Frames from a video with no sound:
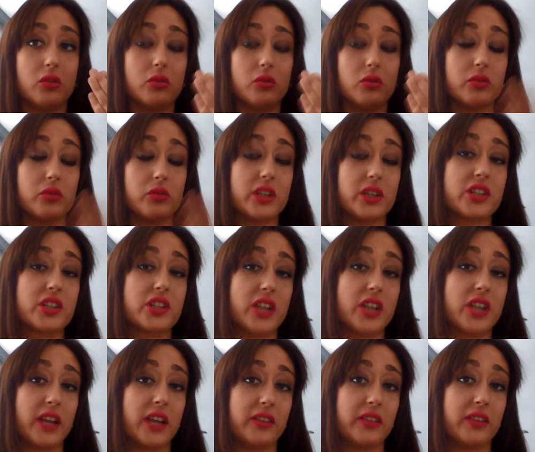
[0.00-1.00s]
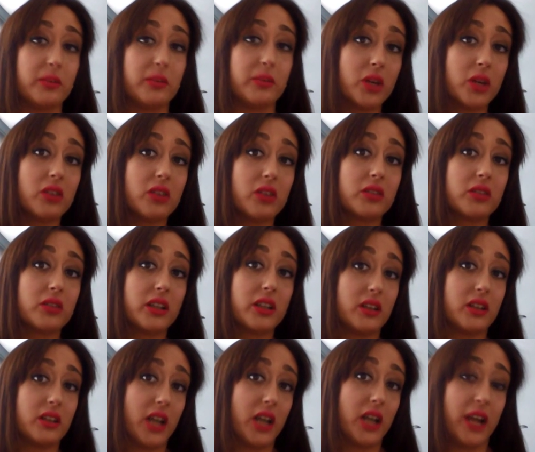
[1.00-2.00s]
undicesimo
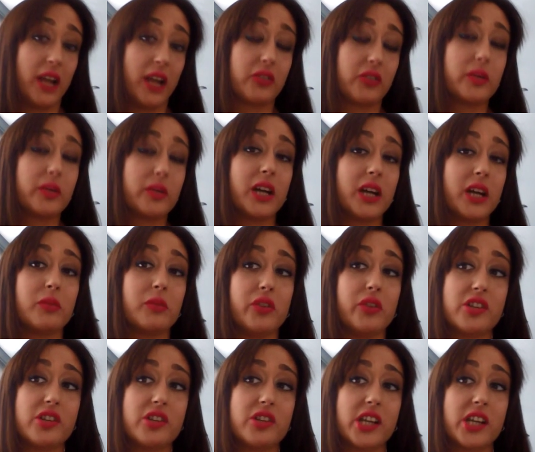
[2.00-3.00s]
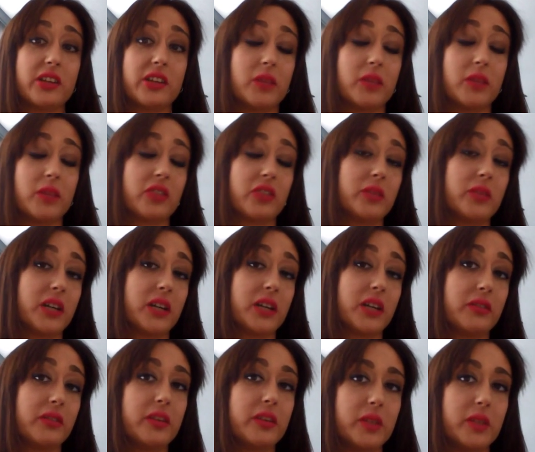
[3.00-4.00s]
has to become undicesima, has to
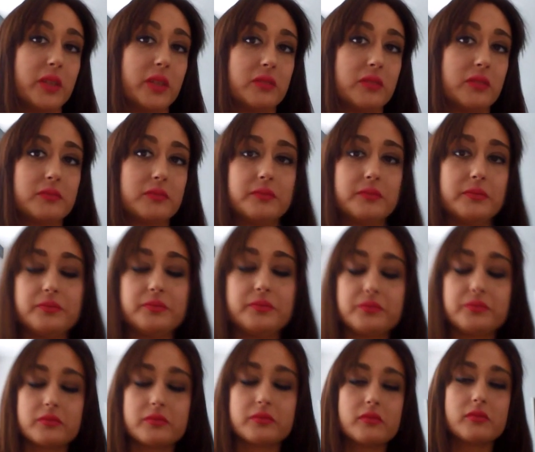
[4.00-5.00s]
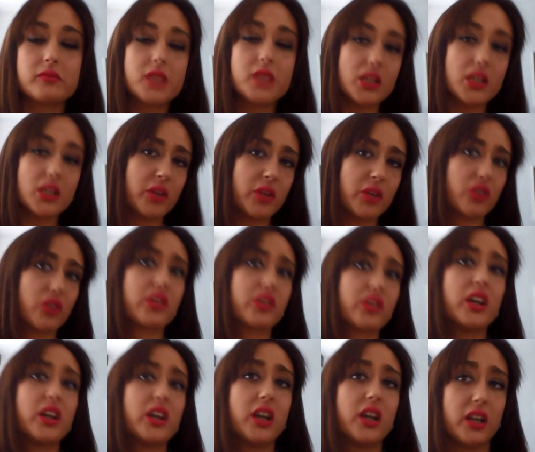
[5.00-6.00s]
become female, because
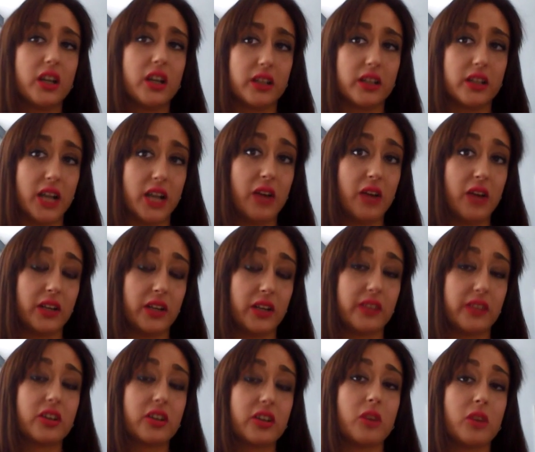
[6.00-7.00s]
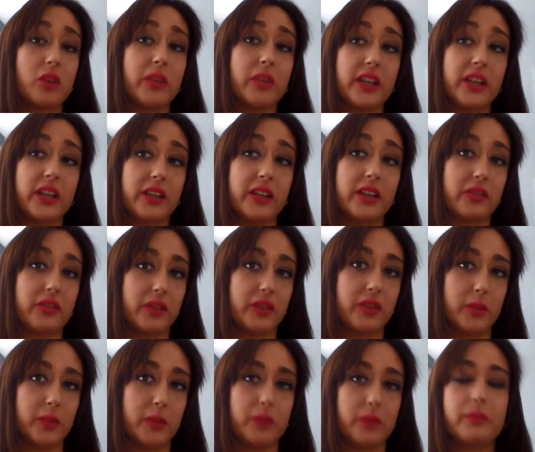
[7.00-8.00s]
the noun that is accompanying is
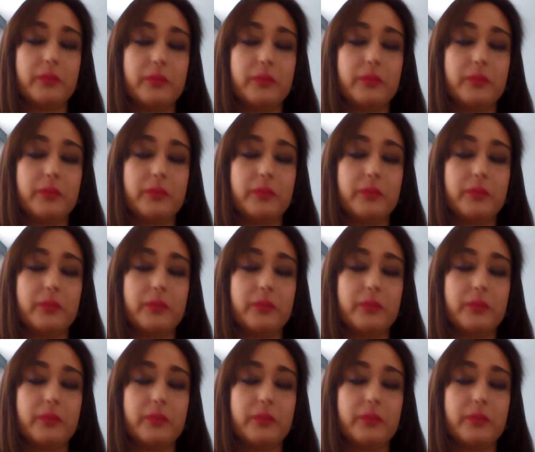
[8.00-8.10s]
female.